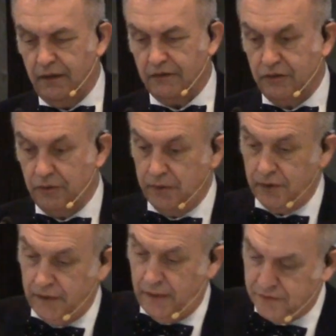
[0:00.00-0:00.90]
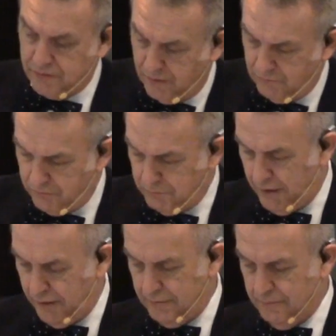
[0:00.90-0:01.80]
is doing and has done for
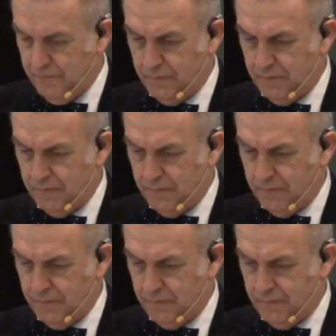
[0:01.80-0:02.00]
man.